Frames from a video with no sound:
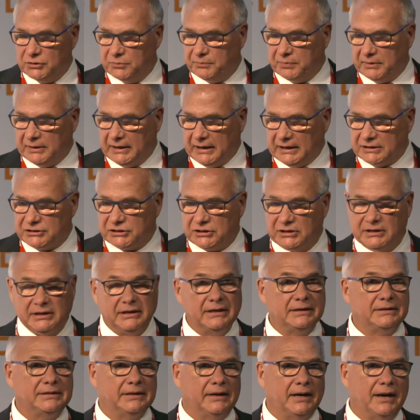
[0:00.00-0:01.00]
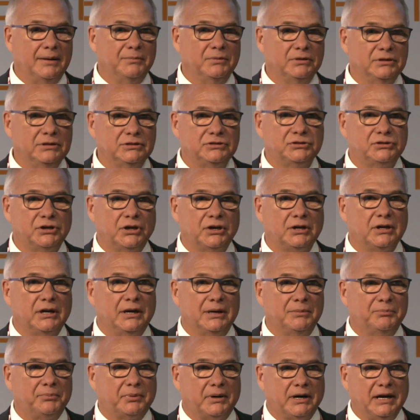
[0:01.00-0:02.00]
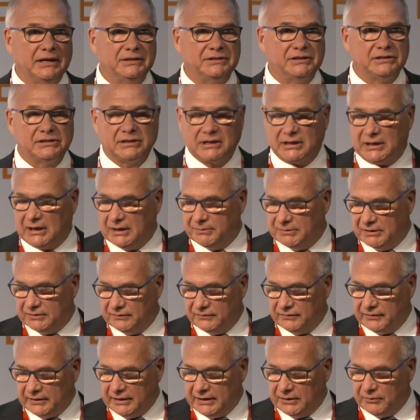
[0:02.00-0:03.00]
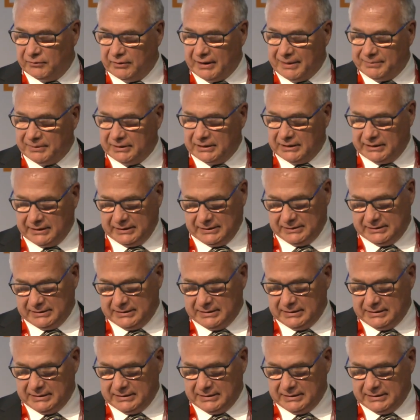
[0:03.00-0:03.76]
production at a time when the zircon price is climbing very rapidly.